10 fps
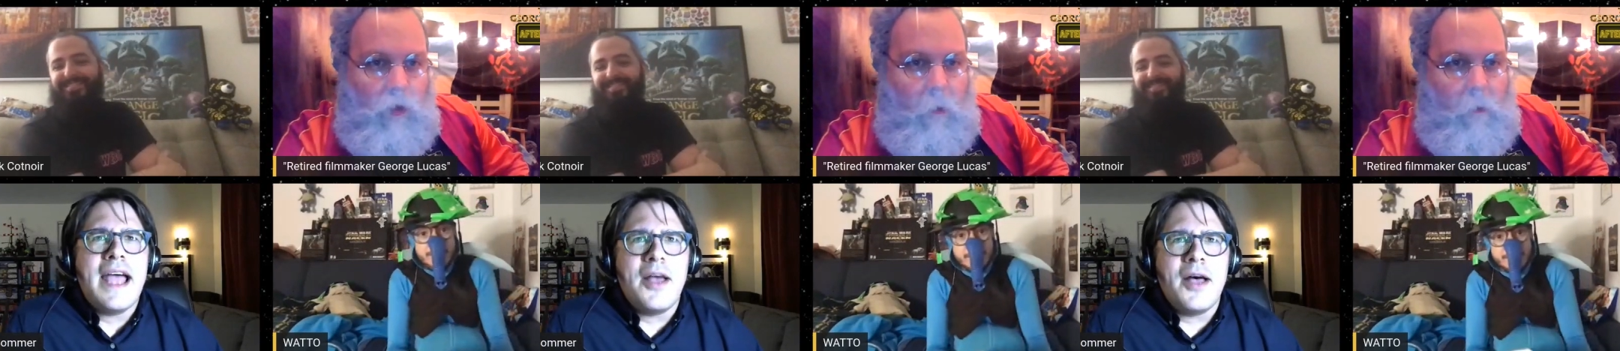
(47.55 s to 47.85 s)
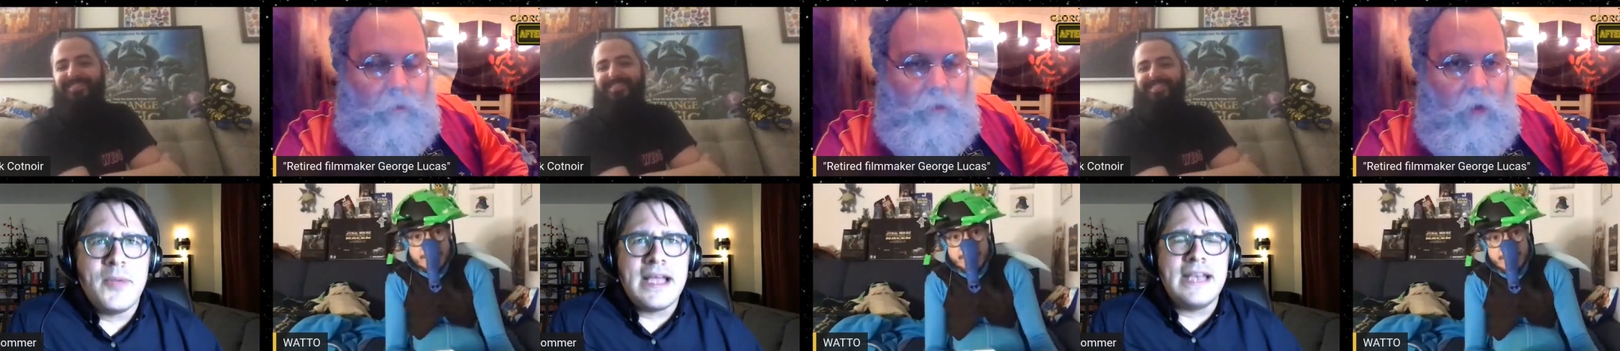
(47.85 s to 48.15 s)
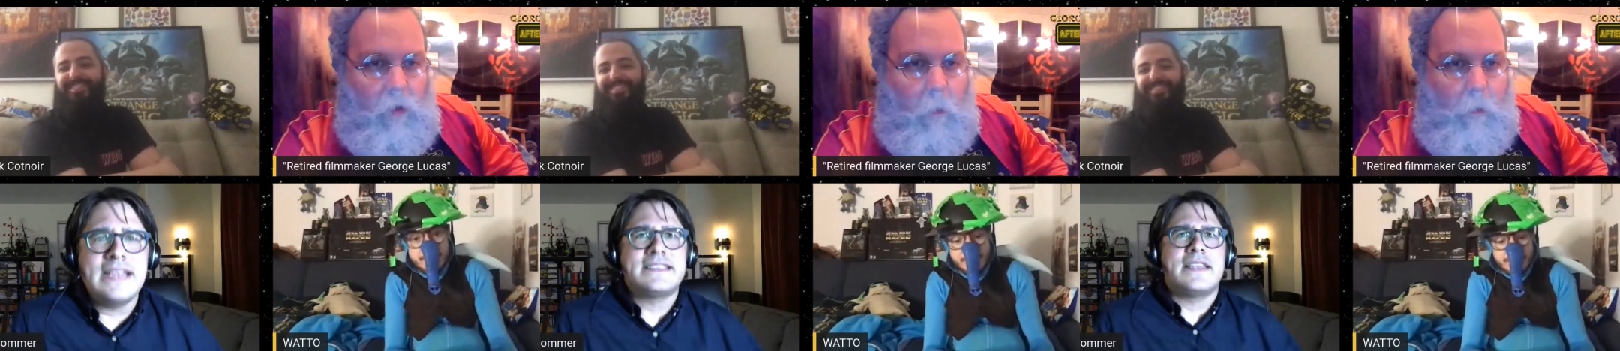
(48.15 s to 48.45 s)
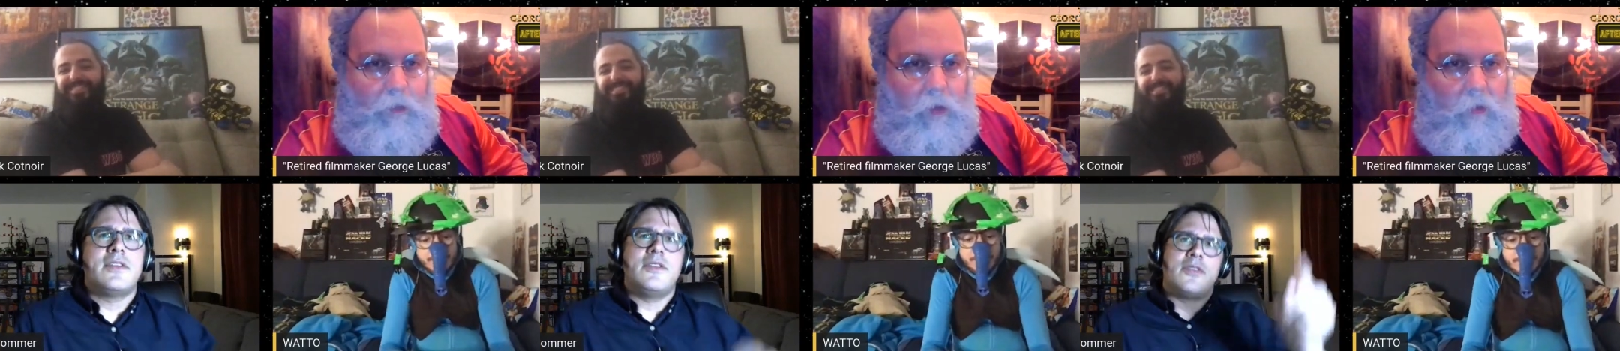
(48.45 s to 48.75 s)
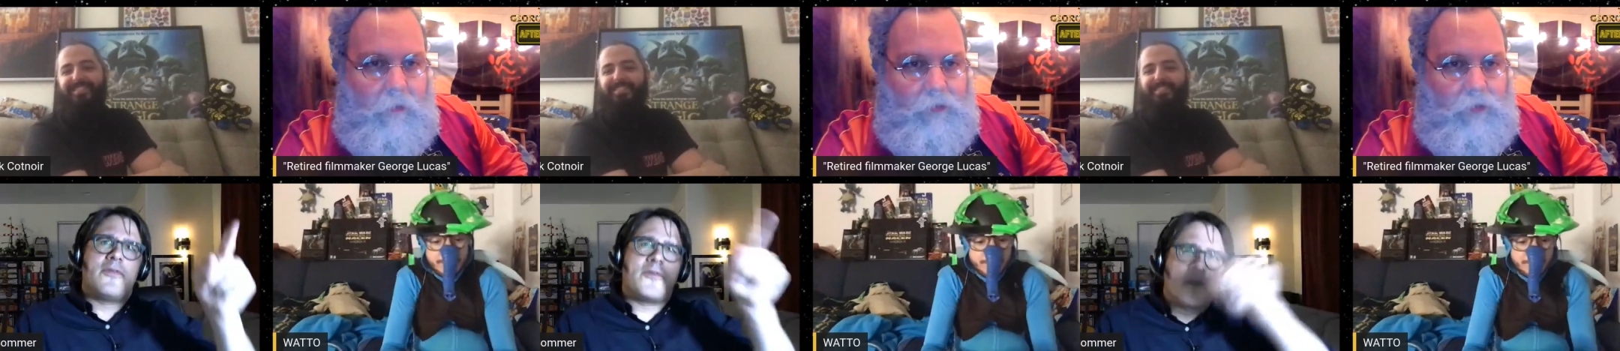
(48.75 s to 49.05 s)
Speaker 1: I, will be honest.
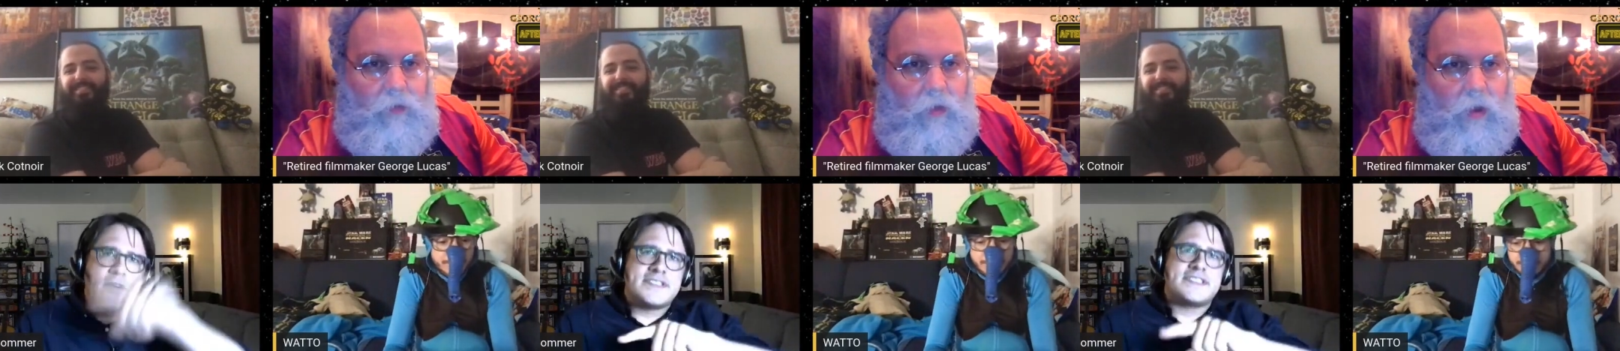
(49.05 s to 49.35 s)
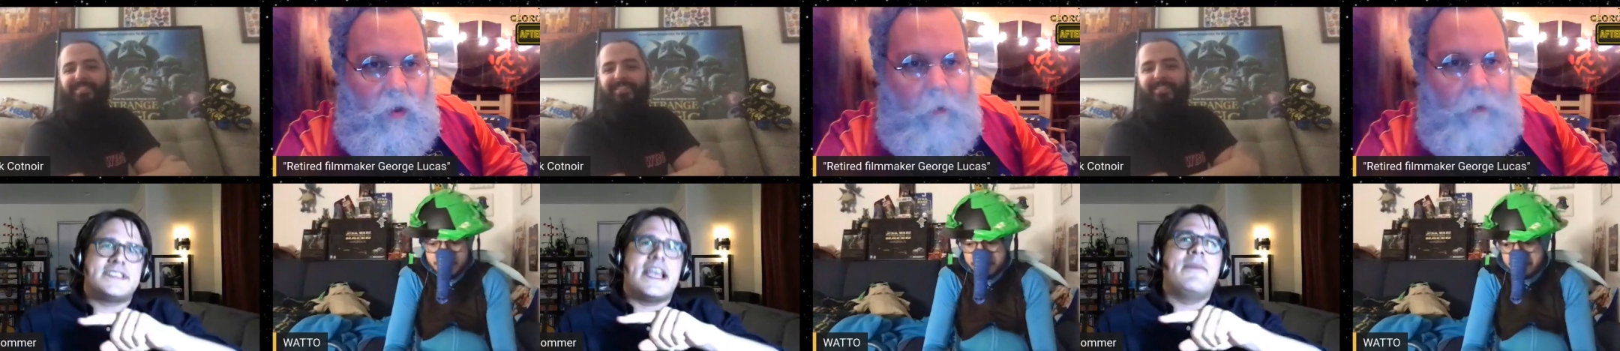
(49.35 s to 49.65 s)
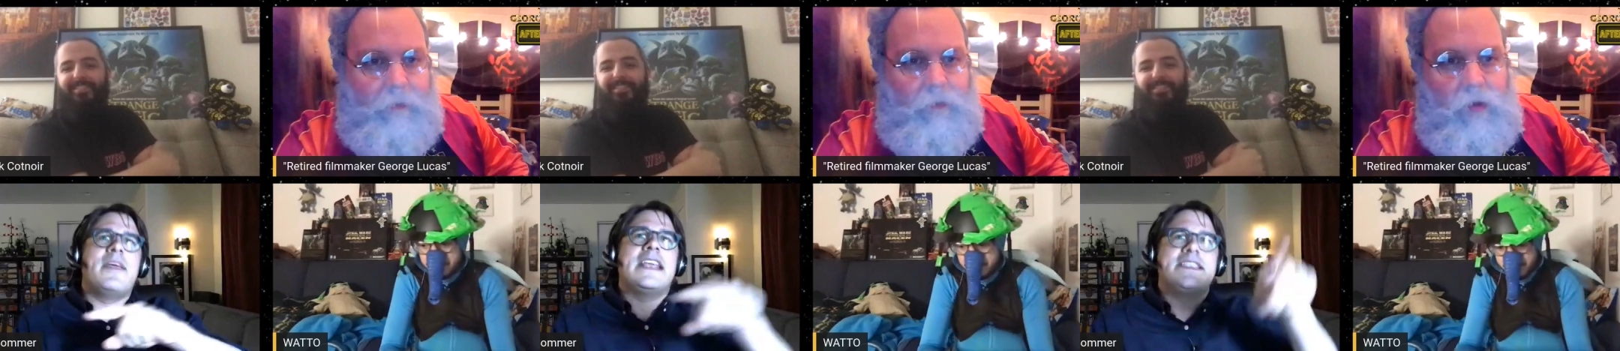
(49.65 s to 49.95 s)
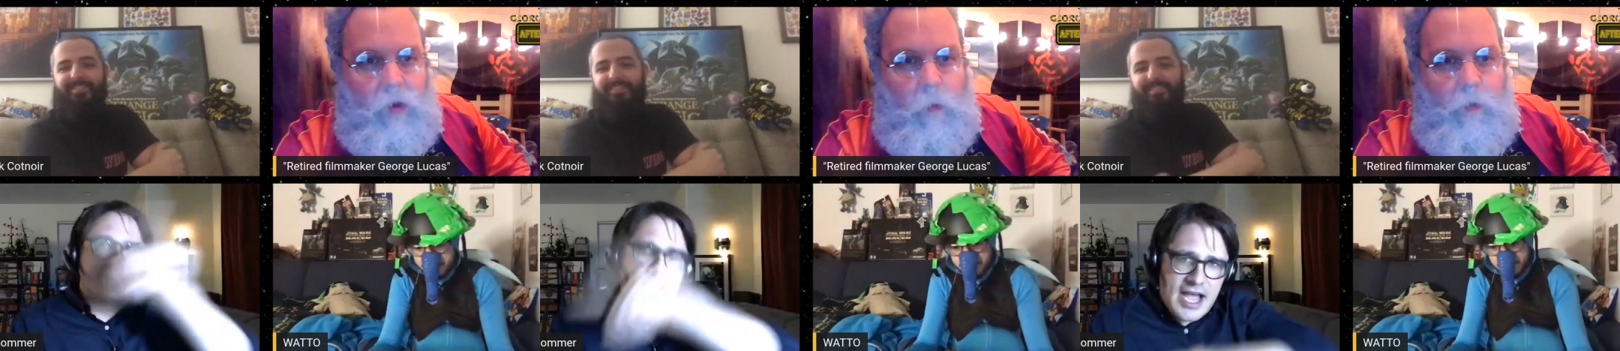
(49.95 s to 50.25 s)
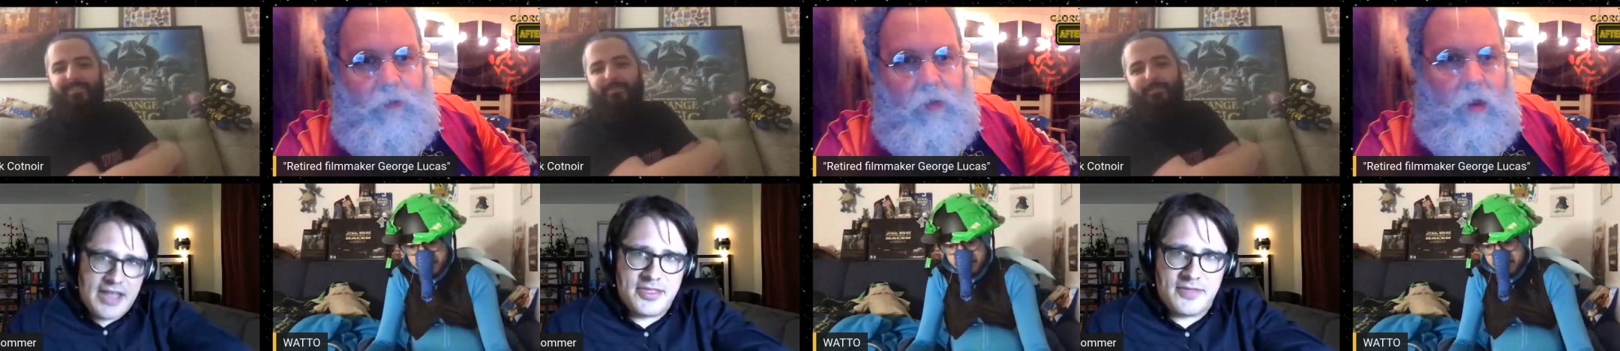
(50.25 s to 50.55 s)
The first time that I
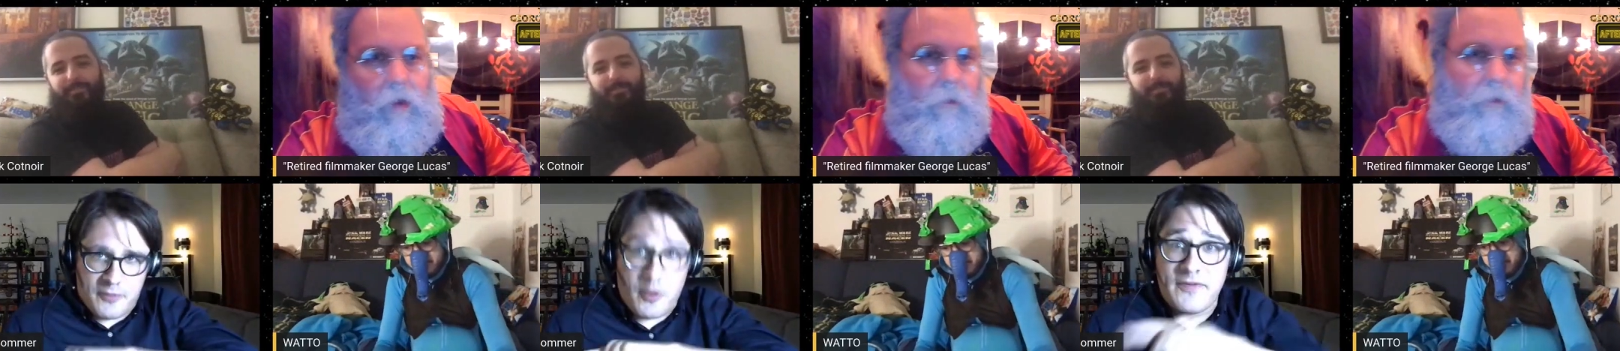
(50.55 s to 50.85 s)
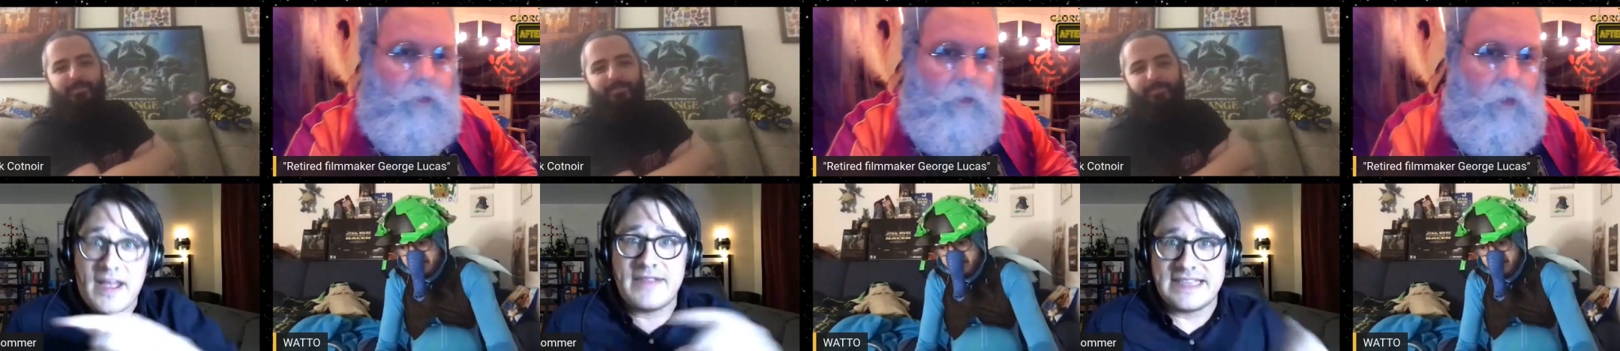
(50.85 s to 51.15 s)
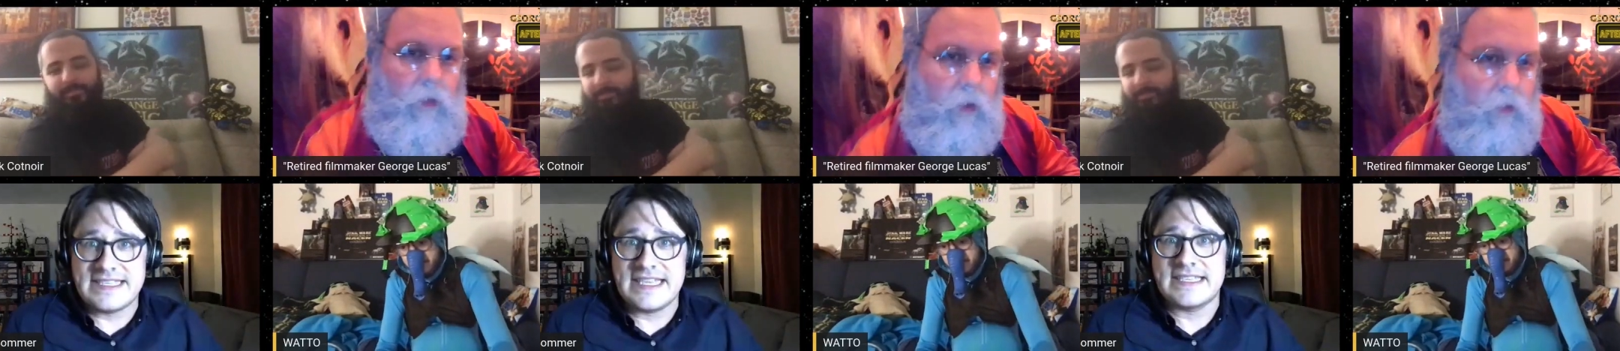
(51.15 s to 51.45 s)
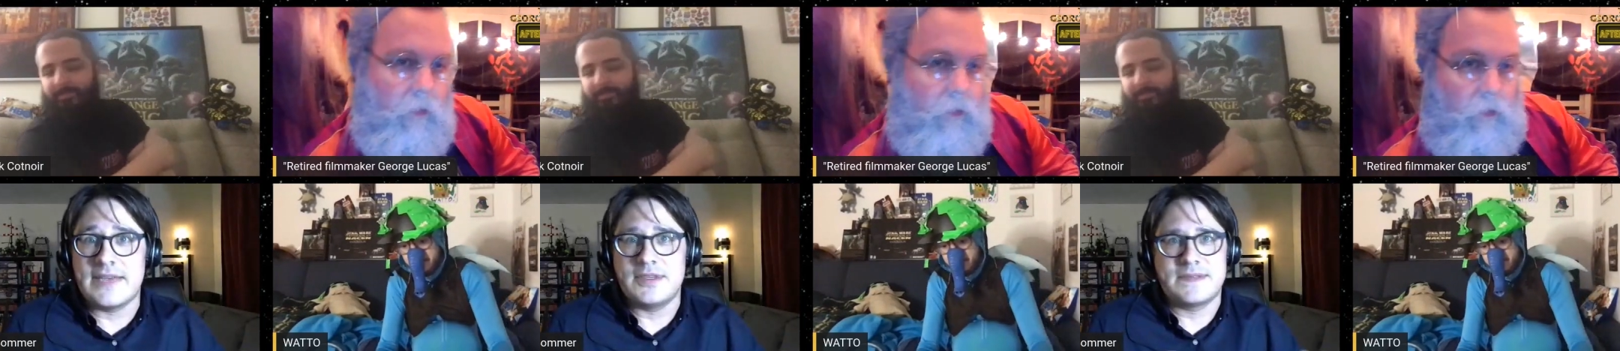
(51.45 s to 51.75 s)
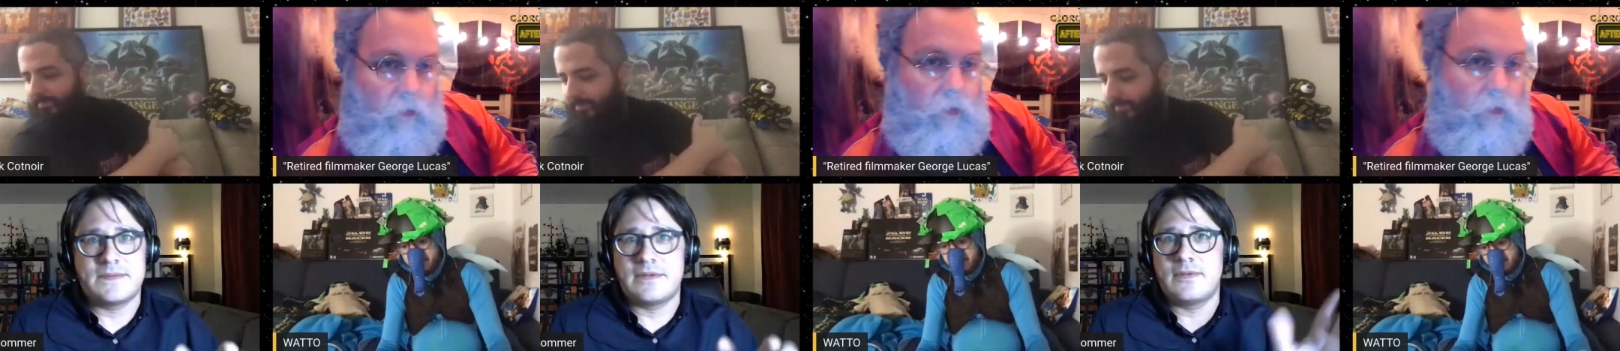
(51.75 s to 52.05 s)
saw four, five, and six, I was